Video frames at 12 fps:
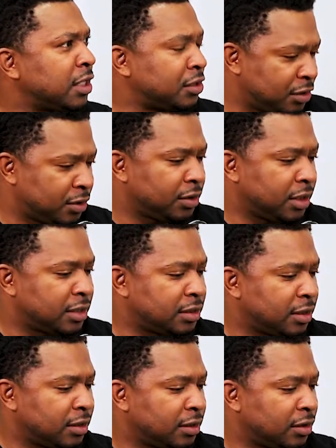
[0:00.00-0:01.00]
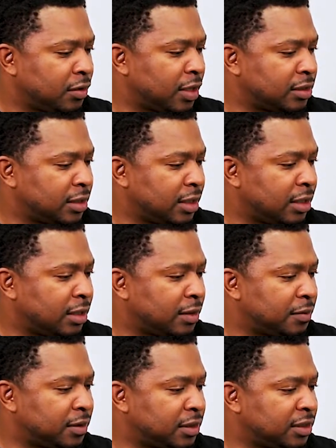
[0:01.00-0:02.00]
Yes, sir. Yes, sir. I said
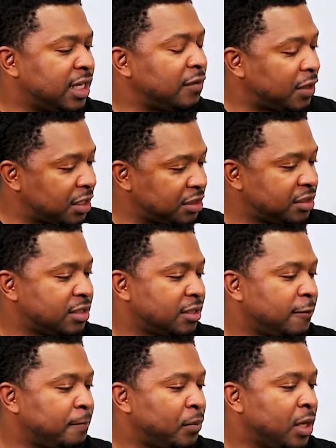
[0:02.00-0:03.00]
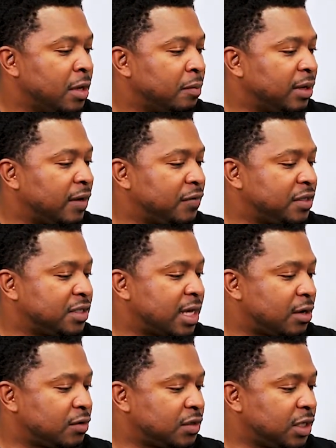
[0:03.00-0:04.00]
Steve Hutchinson, played for the
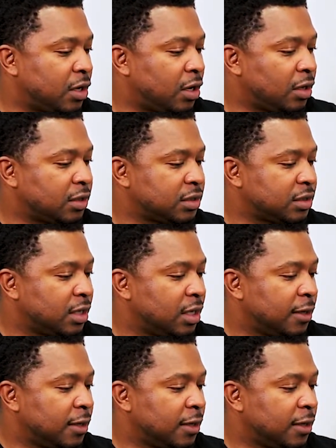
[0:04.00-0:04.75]
Seattle Seahawks.